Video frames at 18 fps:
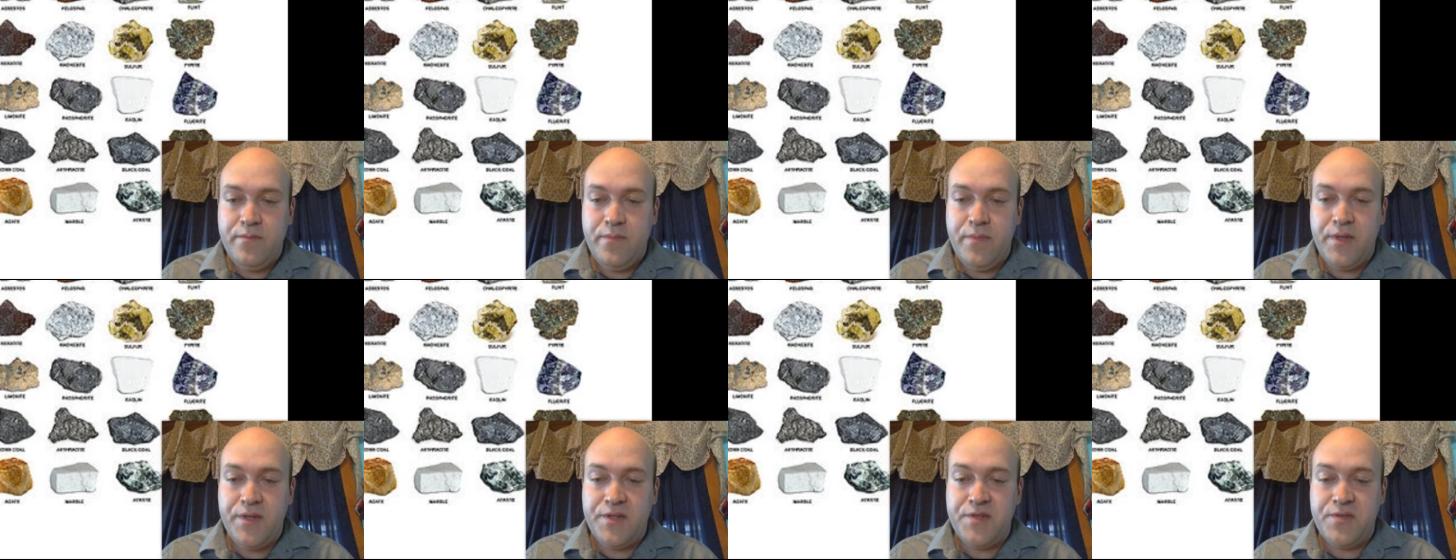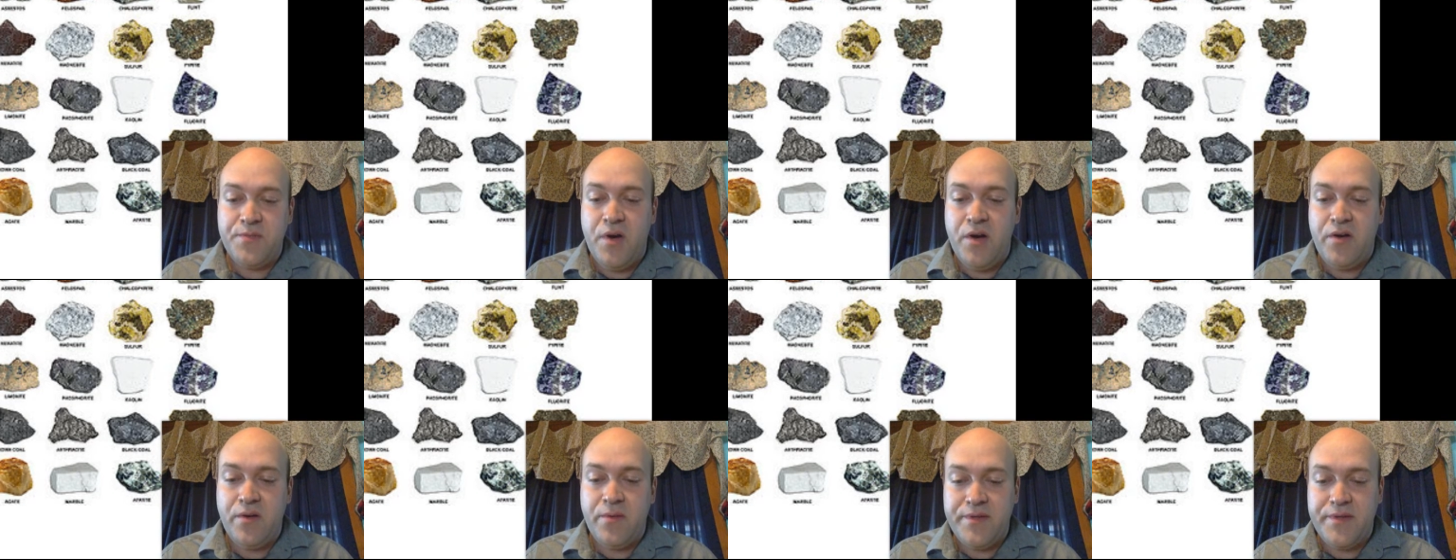much
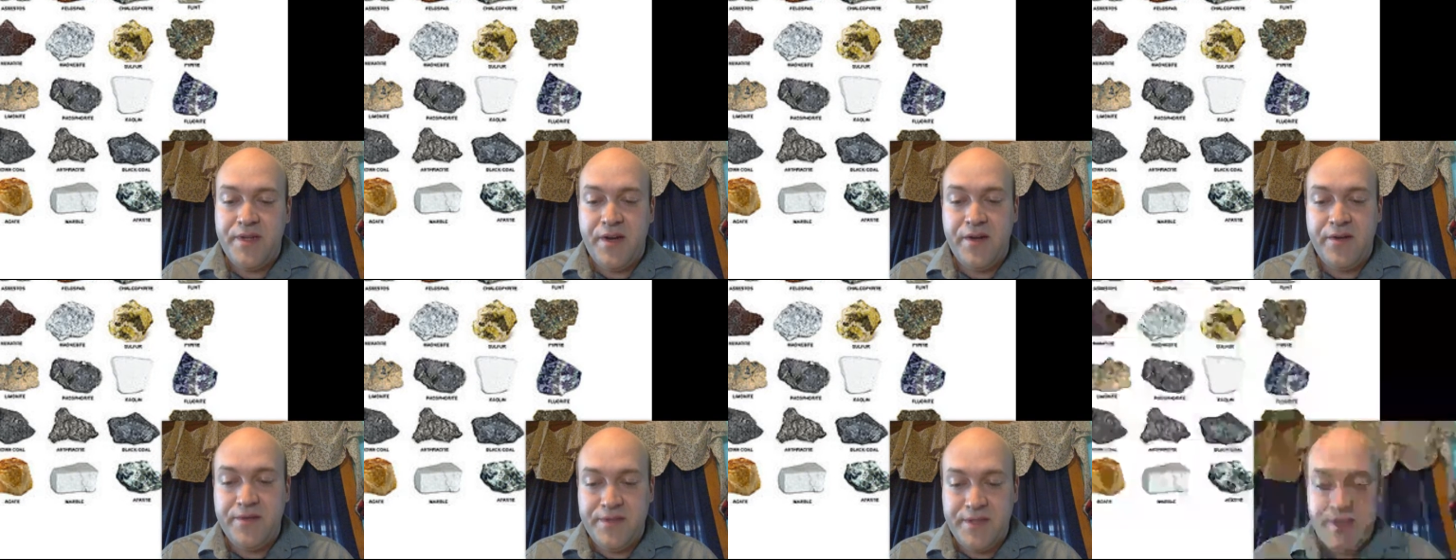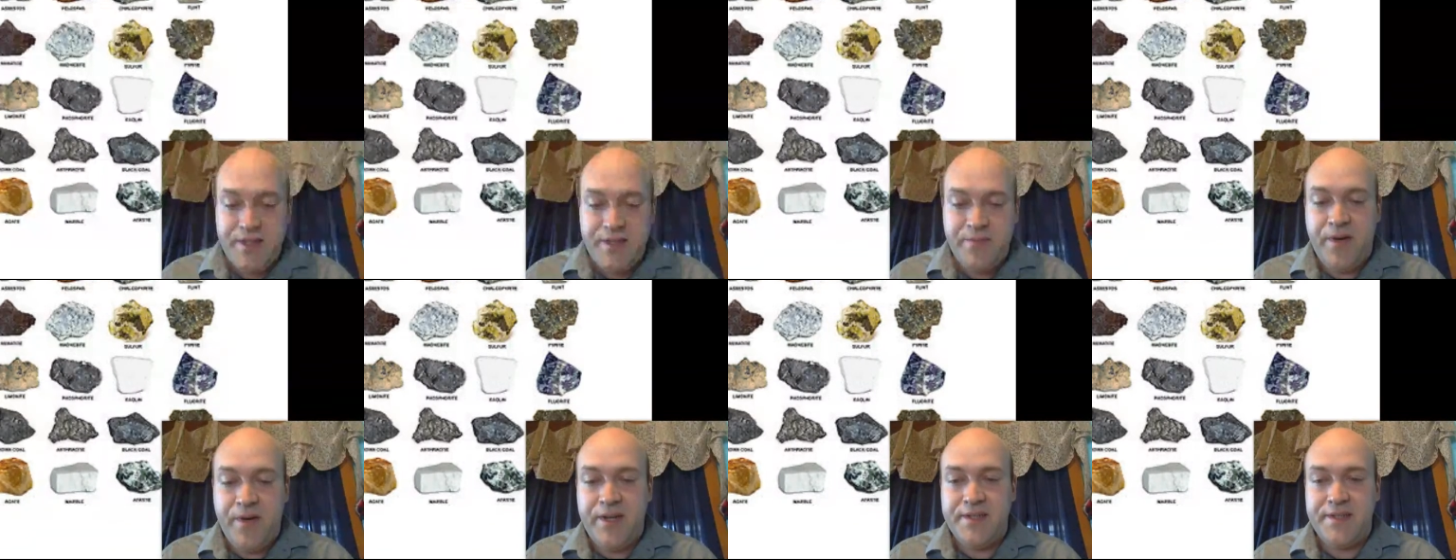smaller materials get
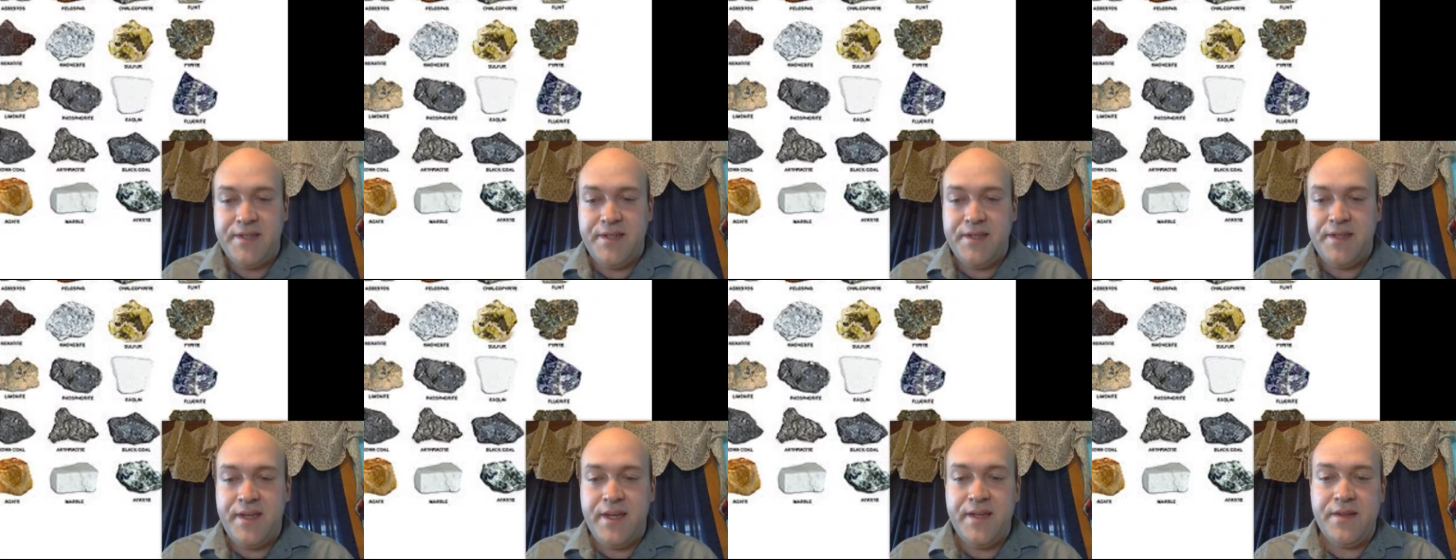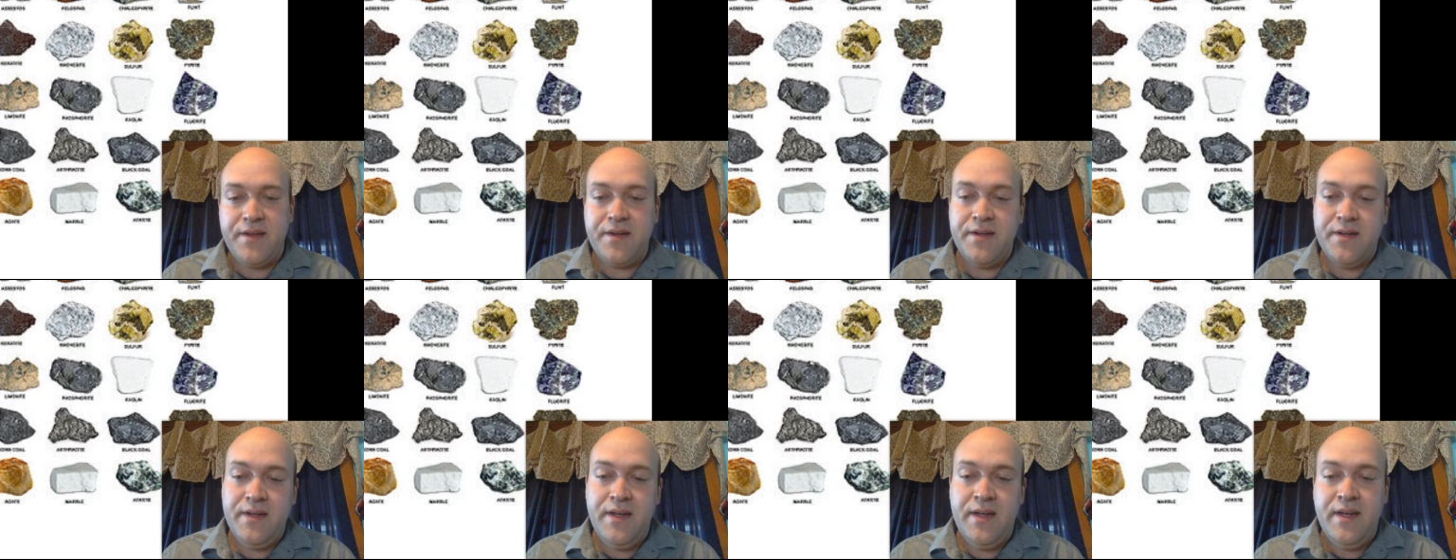deposited together